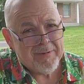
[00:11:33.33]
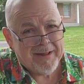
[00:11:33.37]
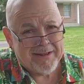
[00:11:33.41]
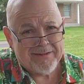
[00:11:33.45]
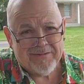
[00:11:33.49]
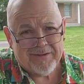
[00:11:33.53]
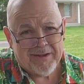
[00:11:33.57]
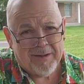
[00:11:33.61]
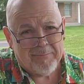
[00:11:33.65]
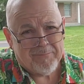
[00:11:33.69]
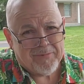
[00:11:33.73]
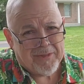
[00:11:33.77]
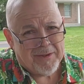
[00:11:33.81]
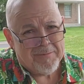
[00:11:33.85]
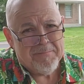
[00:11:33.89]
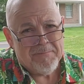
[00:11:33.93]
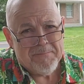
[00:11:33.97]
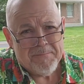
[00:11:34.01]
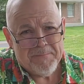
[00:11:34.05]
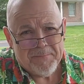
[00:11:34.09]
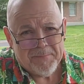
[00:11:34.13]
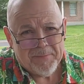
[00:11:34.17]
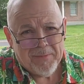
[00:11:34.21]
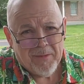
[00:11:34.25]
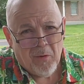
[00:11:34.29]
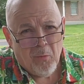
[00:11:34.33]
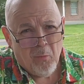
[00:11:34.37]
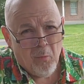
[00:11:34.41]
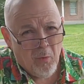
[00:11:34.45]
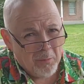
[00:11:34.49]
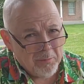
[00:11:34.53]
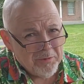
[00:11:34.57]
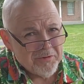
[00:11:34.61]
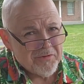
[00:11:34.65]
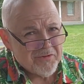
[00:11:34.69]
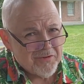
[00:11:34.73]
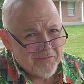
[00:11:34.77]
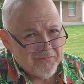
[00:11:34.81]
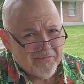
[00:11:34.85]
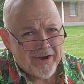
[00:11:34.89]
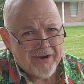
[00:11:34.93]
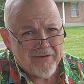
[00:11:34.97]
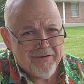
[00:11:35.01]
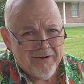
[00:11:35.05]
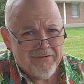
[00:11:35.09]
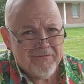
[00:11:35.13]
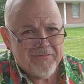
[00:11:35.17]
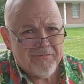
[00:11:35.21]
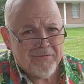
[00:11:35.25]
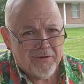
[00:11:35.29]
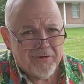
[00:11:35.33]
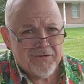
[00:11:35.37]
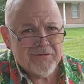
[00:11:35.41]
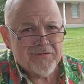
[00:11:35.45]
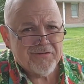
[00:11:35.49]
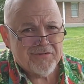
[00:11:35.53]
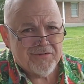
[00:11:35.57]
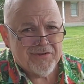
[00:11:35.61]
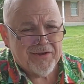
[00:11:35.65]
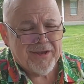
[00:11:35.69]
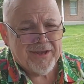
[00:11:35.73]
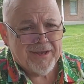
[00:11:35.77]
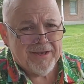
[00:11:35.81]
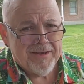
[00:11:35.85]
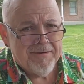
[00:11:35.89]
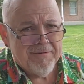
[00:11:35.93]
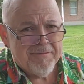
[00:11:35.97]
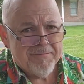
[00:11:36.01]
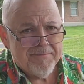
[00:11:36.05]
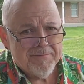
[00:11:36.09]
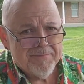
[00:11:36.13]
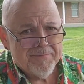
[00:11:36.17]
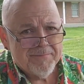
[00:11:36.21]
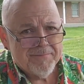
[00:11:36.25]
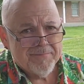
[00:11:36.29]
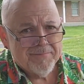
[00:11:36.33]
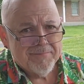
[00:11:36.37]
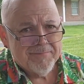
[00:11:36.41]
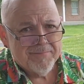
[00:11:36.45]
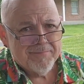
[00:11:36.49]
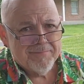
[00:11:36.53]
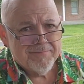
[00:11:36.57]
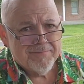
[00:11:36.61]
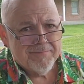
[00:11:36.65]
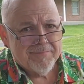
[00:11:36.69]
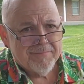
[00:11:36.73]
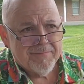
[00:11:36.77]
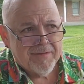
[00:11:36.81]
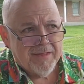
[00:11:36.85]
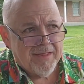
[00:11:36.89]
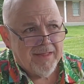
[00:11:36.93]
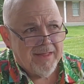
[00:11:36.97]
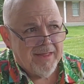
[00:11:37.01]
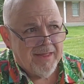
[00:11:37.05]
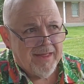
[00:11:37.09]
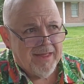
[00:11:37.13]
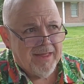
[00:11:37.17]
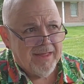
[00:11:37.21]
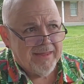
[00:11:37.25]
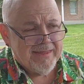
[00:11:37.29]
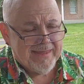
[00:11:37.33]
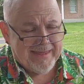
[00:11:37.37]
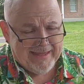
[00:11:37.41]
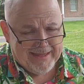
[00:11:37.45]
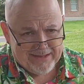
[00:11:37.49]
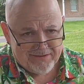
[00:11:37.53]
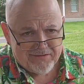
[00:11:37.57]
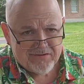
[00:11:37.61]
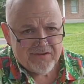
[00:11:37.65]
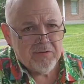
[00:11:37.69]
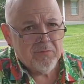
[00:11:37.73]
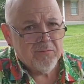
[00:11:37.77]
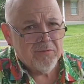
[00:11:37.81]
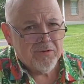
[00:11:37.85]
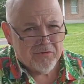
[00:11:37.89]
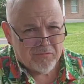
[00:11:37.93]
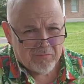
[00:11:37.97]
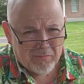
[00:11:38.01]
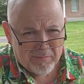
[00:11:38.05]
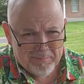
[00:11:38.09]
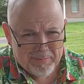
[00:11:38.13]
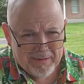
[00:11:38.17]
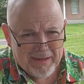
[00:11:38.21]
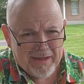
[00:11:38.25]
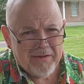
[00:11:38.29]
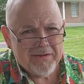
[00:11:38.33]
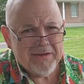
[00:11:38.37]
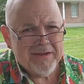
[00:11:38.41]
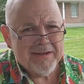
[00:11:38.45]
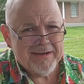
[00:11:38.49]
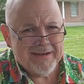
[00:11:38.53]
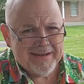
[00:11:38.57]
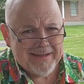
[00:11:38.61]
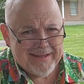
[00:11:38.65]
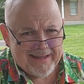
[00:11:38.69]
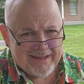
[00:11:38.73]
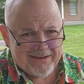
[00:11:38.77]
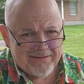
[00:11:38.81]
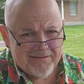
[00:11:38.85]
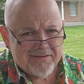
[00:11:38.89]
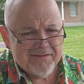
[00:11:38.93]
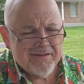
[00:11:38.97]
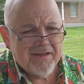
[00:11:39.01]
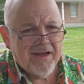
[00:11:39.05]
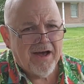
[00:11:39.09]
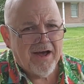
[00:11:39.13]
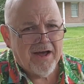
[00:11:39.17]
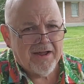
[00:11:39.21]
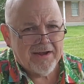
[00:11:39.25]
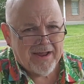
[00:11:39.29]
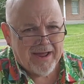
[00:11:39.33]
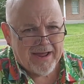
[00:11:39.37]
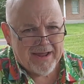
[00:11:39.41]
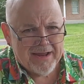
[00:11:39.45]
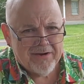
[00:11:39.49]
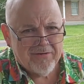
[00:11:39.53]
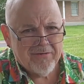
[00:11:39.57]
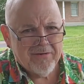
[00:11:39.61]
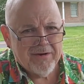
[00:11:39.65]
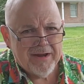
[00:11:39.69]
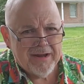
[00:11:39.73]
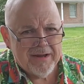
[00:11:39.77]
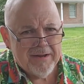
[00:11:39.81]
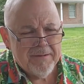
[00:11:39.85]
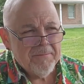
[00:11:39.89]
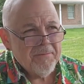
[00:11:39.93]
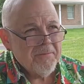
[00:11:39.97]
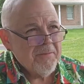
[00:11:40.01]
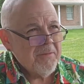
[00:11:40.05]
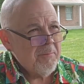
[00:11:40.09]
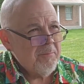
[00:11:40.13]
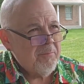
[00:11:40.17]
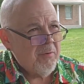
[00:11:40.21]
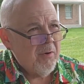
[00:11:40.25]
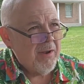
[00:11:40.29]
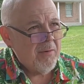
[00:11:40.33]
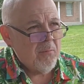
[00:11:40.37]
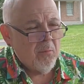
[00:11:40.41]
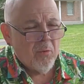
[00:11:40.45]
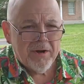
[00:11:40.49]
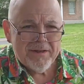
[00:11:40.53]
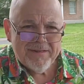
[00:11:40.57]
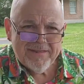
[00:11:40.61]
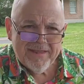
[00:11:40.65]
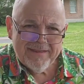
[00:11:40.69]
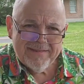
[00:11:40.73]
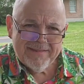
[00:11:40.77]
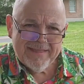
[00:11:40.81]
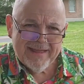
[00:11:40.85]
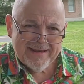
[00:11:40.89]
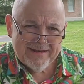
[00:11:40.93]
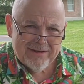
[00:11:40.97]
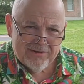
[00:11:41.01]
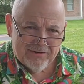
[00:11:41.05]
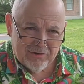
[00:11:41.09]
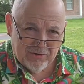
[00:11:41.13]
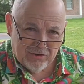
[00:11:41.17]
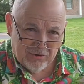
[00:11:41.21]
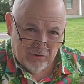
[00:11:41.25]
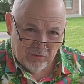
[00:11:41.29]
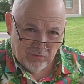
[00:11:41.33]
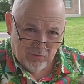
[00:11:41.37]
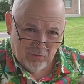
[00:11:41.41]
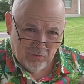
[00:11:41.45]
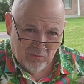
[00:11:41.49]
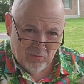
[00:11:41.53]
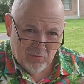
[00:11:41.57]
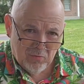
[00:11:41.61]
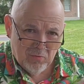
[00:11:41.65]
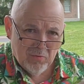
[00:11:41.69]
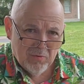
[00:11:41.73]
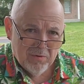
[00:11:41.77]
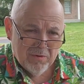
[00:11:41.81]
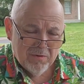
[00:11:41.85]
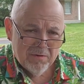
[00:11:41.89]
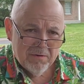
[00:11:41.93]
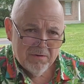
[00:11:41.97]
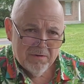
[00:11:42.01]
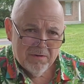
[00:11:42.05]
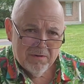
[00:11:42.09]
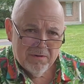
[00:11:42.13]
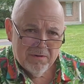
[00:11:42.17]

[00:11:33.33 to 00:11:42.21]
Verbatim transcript: think about something. What was the very first sin? Yes, it was rebellion against God. I agree. But what did they do?